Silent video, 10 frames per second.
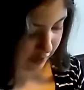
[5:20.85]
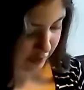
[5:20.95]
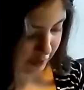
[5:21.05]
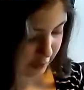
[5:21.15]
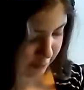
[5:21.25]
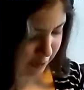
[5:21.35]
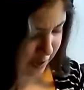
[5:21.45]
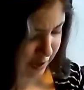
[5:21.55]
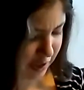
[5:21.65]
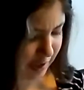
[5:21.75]
get the
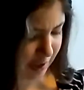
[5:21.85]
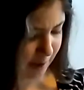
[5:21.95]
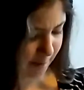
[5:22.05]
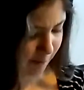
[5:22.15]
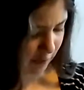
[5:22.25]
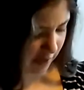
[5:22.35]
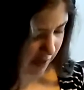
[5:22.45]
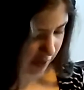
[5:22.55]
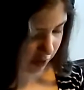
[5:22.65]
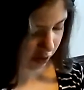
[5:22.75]
oil in.
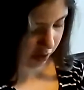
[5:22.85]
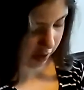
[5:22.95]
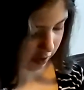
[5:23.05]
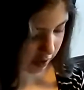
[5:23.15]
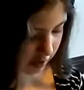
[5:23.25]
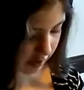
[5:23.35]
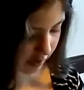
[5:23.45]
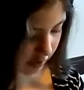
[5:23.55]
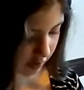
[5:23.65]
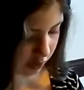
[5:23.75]
It's starting to
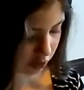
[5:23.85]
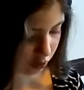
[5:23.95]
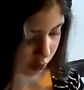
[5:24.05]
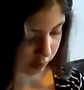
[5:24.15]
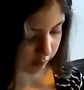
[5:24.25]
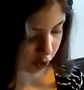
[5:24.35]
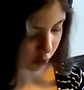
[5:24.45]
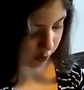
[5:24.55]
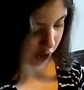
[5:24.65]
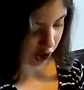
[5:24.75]
take a sort
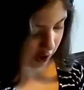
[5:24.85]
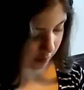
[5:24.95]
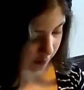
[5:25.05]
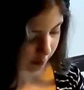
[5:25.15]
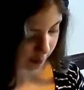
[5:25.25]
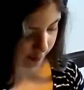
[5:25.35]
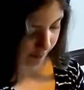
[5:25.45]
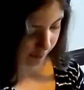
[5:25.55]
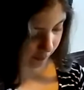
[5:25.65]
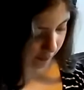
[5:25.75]
of doughy shape.
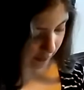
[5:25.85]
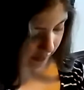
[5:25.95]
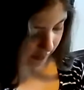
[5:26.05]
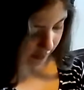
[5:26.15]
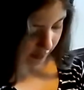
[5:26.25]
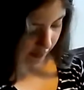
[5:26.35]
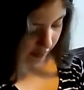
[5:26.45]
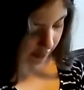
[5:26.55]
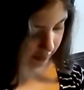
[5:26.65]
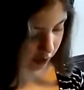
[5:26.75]

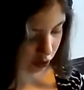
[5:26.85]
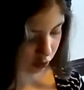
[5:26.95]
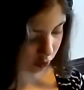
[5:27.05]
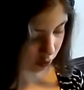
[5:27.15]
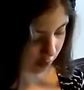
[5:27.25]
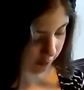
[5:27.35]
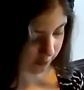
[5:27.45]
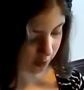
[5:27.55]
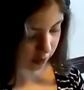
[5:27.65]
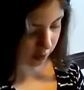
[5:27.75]
I said sort
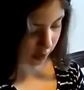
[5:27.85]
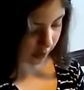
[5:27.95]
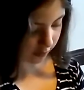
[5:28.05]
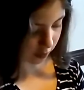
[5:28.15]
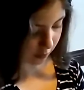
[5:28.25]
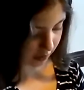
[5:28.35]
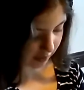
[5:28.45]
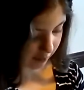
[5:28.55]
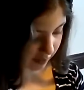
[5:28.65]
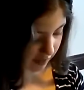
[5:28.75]
of because I have to
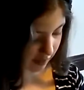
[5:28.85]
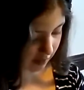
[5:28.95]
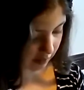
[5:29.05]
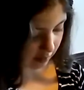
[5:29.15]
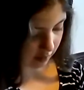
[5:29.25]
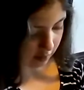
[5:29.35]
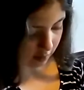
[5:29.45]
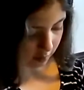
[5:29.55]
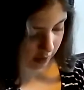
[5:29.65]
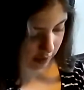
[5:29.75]
mix everything.
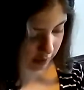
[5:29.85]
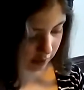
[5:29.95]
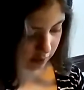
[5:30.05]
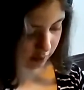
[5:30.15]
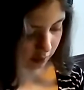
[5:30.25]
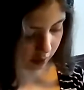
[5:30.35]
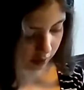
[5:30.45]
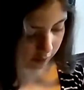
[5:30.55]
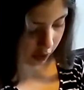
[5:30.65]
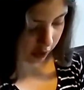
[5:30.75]
It is
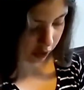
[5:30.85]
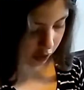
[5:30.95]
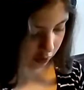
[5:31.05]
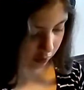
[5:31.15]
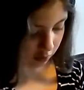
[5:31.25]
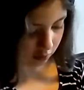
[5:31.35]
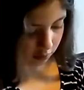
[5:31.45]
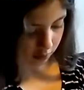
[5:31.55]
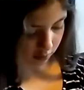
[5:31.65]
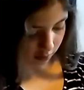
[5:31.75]
kind of like dough.
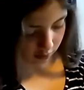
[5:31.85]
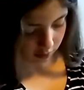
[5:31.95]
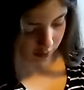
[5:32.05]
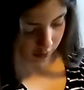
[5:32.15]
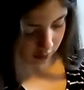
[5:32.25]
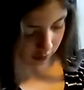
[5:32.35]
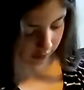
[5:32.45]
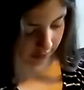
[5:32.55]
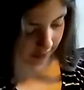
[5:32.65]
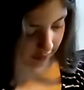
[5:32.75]

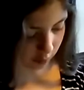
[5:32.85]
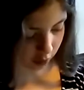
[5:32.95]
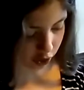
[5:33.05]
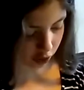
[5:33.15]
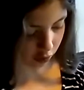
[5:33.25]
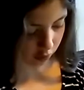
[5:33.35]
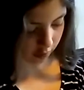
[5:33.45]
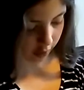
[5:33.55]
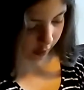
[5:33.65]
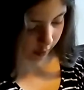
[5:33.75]
If this is what you
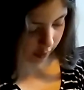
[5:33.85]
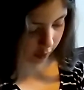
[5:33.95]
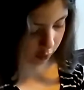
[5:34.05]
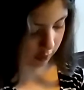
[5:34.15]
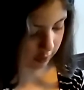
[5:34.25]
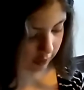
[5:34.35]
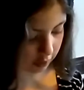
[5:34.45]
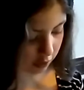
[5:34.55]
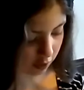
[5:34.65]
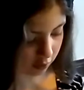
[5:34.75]
call dough, and I call
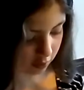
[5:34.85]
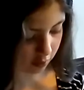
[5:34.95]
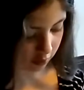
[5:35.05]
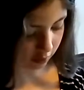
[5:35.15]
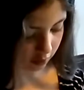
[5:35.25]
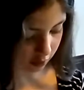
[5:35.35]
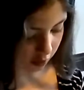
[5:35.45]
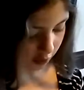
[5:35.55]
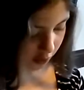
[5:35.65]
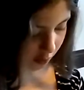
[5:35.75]
this dough.
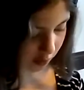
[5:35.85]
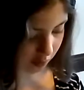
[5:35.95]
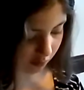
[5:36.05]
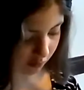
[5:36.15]
So